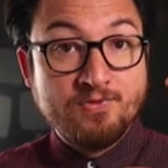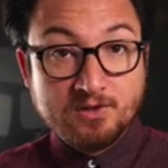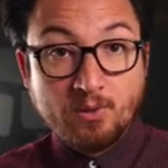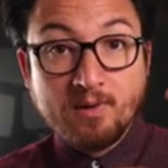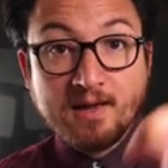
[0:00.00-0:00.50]

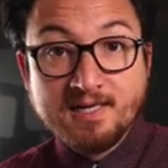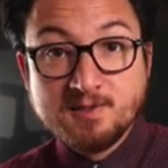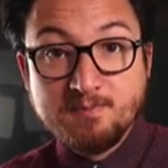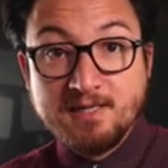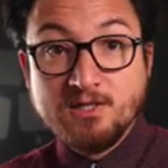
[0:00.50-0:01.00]
The
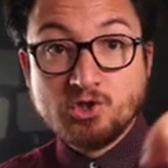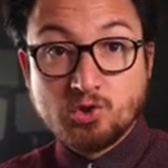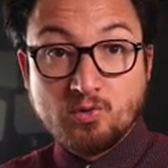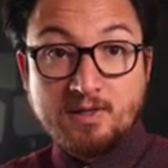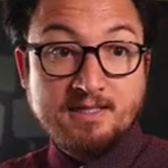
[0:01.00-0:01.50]
lowercase b
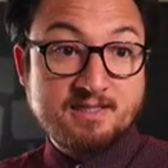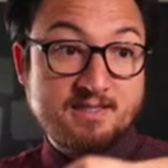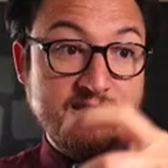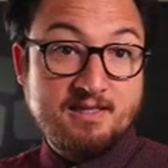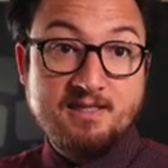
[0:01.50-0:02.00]

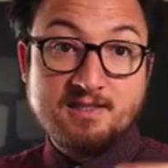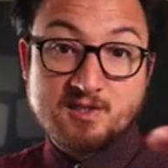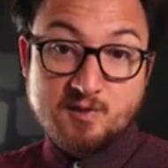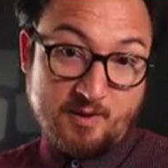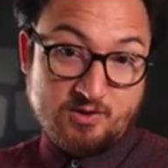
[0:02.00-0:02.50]
treats
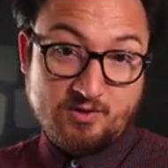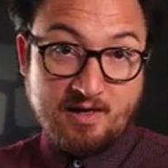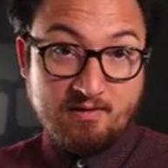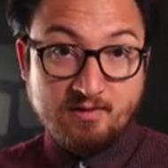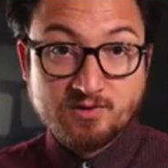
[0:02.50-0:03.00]
these special
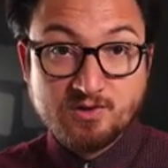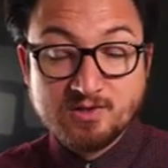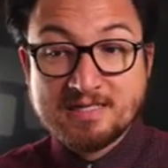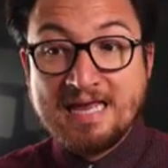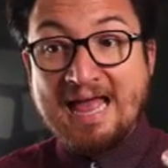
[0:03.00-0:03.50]

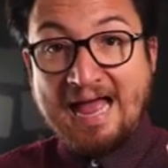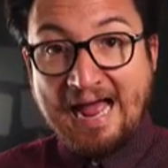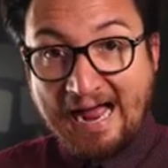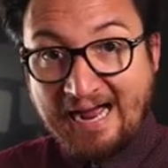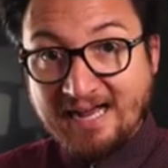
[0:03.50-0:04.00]
characters
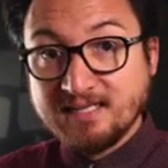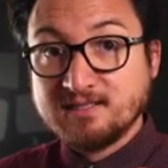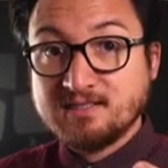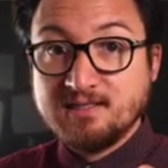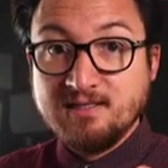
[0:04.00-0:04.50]

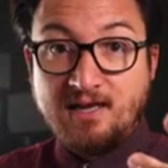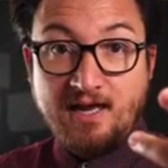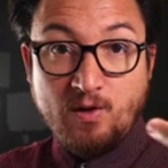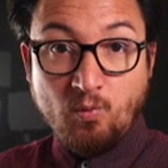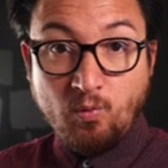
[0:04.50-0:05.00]
as
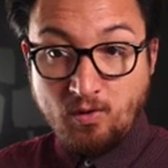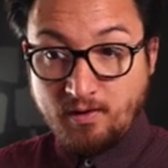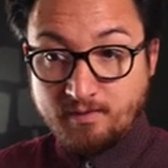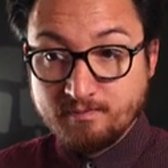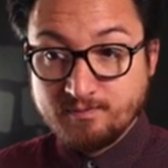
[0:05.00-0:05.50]
a
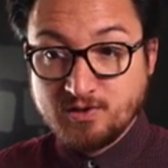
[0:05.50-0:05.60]
word.